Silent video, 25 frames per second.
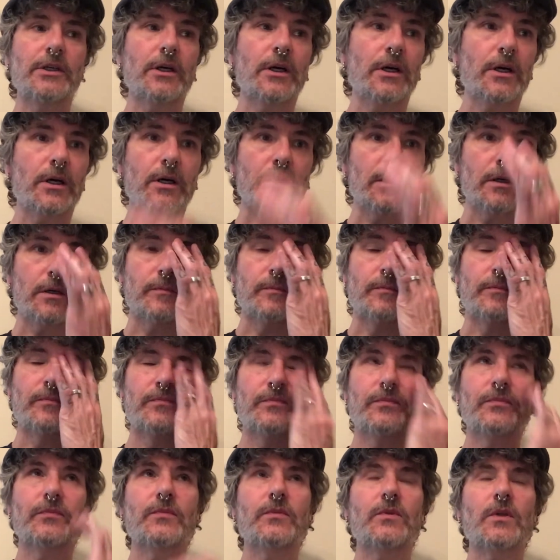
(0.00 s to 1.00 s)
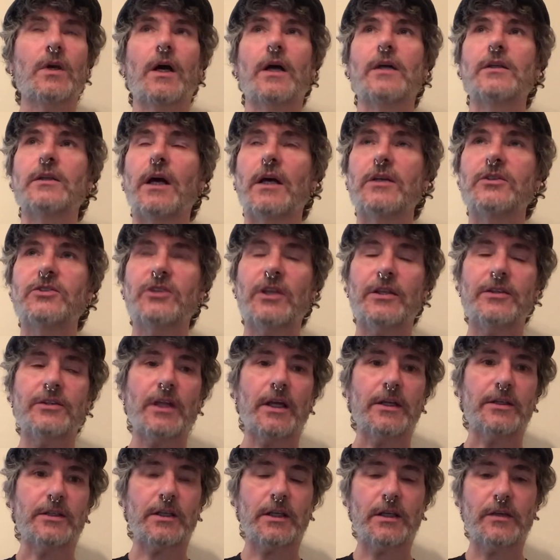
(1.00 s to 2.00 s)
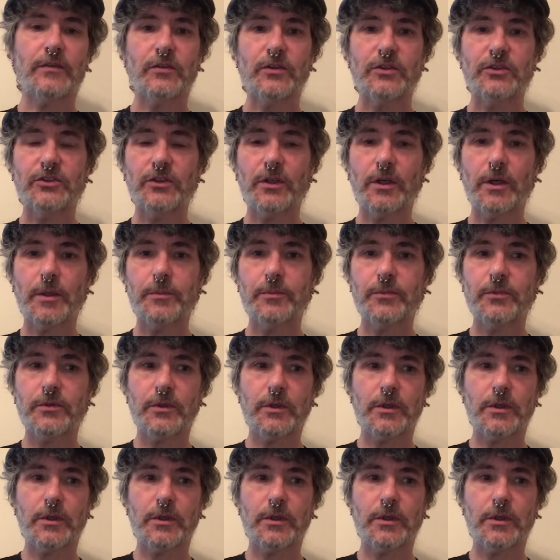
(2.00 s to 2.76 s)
I set that canvas up.